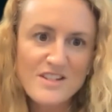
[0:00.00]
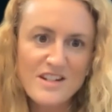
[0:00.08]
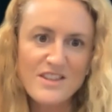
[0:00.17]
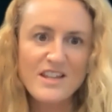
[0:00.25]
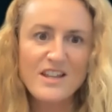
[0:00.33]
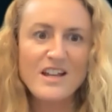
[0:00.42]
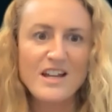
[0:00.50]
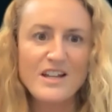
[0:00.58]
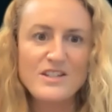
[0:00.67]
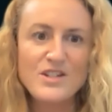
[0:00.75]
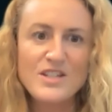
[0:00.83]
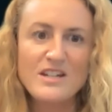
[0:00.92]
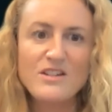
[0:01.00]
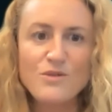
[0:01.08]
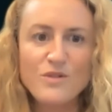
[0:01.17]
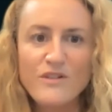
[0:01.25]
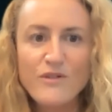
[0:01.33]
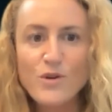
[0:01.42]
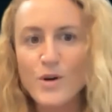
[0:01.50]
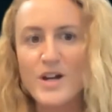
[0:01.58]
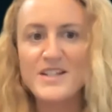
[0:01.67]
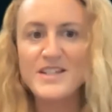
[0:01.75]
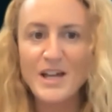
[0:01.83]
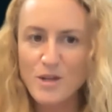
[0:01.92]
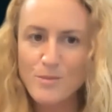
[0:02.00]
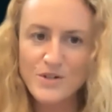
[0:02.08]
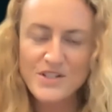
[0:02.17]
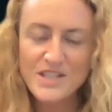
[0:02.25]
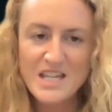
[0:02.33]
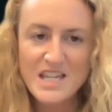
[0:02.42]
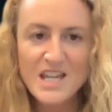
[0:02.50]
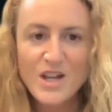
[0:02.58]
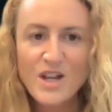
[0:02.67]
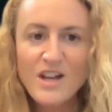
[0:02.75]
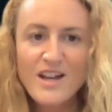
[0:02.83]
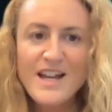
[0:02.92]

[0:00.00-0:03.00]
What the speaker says: And I think, as you said, it requires out of the box thinking.